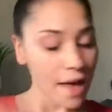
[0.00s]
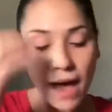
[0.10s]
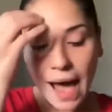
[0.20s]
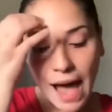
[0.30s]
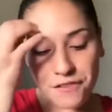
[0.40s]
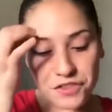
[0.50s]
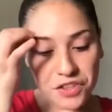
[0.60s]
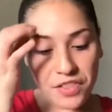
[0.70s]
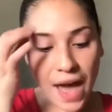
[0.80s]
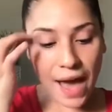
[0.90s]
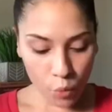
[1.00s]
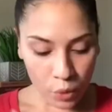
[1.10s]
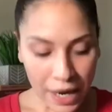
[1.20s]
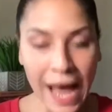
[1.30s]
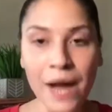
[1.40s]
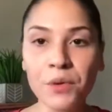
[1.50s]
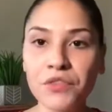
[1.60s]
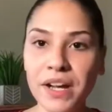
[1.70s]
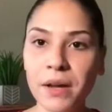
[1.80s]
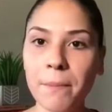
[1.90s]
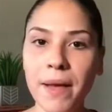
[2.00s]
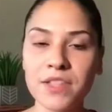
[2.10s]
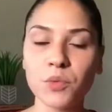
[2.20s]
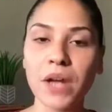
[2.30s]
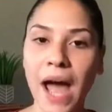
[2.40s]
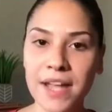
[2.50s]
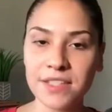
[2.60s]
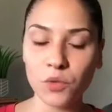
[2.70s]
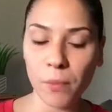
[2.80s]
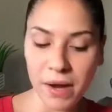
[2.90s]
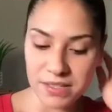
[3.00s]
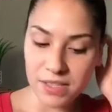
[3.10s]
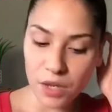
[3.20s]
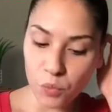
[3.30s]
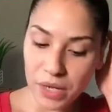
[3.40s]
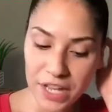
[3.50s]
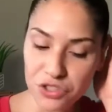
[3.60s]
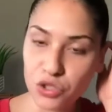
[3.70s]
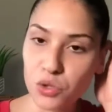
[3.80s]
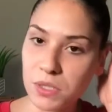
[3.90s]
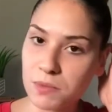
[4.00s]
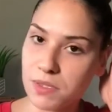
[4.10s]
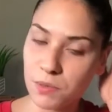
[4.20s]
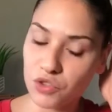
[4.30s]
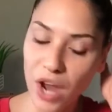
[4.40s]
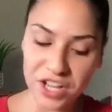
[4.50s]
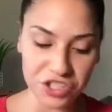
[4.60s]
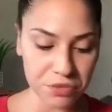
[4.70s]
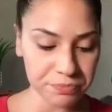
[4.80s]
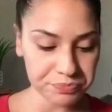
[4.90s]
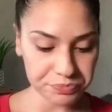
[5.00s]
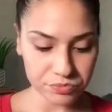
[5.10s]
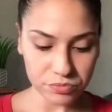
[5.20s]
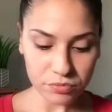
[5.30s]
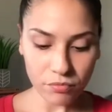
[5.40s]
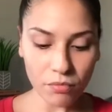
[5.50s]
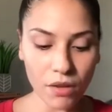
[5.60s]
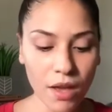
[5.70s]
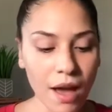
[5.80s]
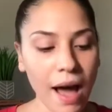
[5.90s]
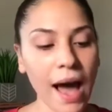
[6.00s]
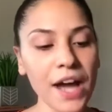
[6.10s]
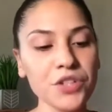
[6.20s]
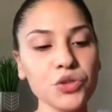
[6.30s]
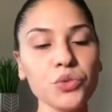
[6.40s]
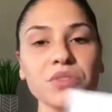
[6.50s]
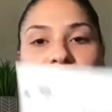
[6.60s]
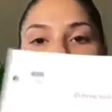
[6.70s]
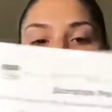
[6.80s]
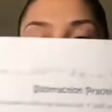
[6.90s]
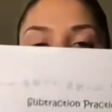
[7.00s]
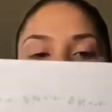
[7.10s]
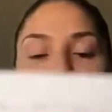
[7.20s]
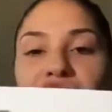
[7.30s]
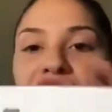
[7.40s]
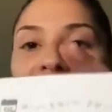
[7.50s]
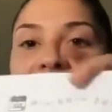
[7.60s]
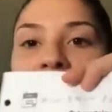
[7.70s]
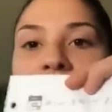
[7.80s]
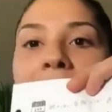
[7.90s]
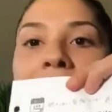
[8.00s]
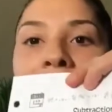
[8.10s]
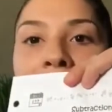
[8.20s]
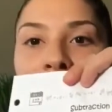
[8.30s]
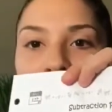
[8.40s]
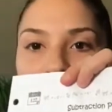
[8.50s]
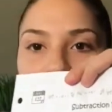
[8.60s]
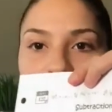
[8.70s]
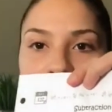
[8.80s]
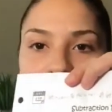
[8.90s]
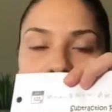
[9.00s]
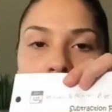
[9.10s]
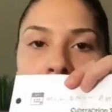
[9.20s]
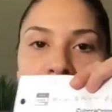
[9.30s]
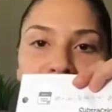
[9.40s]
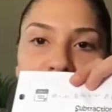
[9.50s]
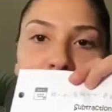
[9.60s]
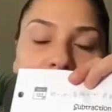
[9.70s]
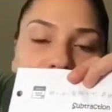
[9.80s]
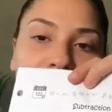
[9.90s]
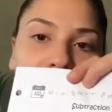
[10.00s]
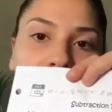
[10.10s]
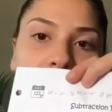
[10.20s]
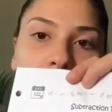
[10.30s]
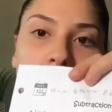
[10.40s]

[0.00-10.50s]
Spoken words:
After that, what I would recommend, what I did with my son when I introduced him to subtraction, I use the worksheets that have the objects already there,